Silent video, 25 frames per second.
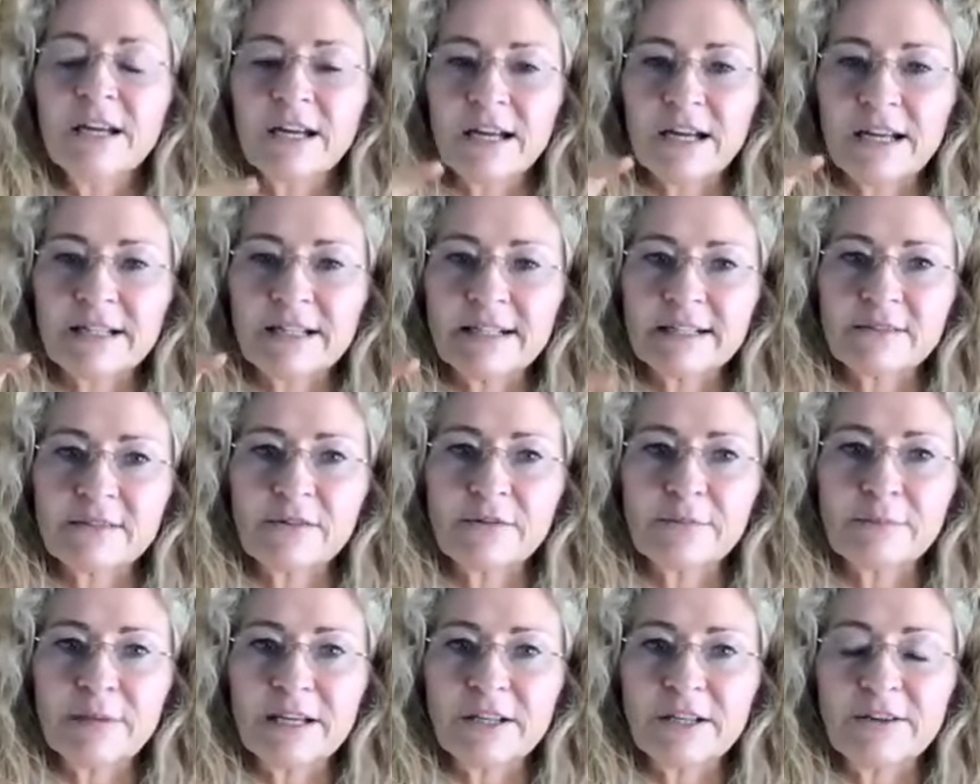And it's
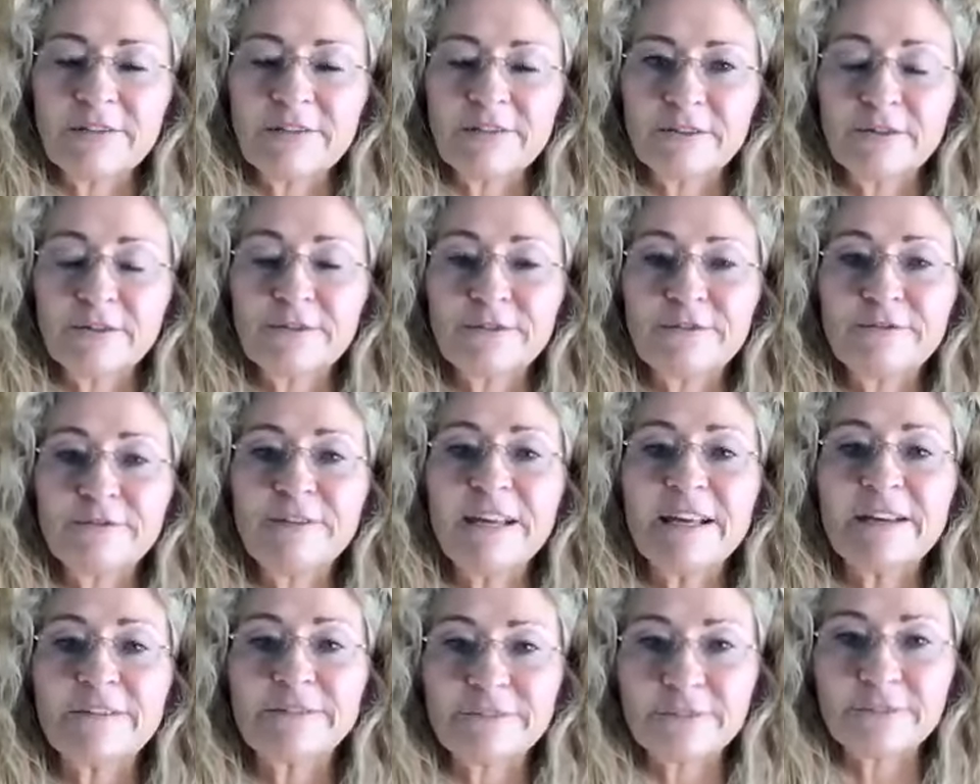sort of making you feel
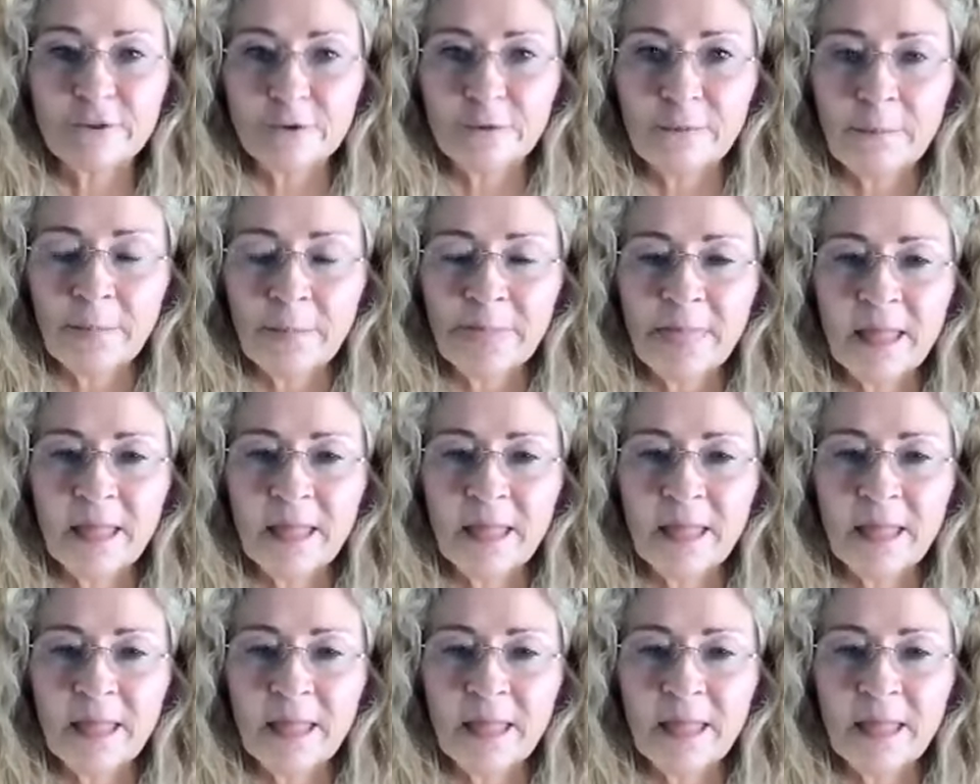fearful.